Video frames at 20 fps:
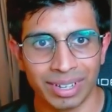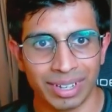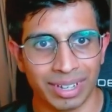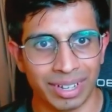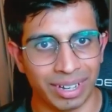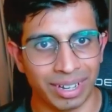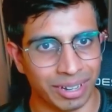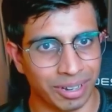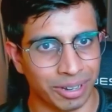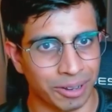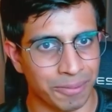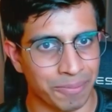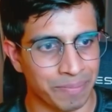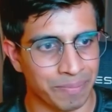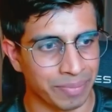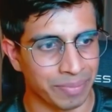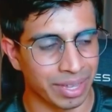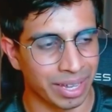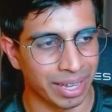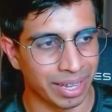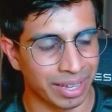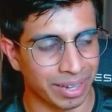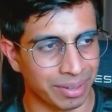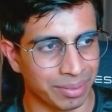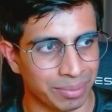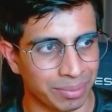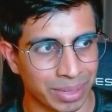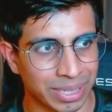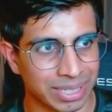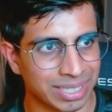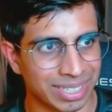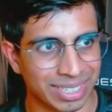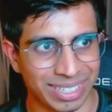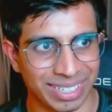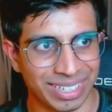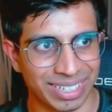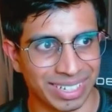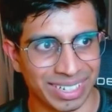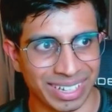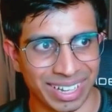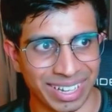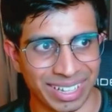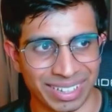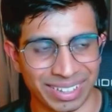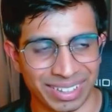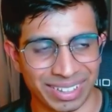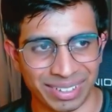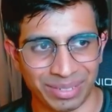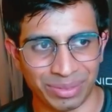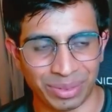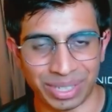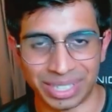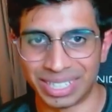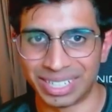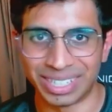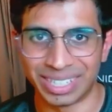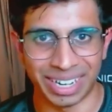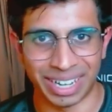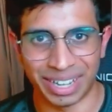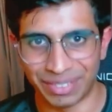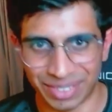um, and basically we didn't have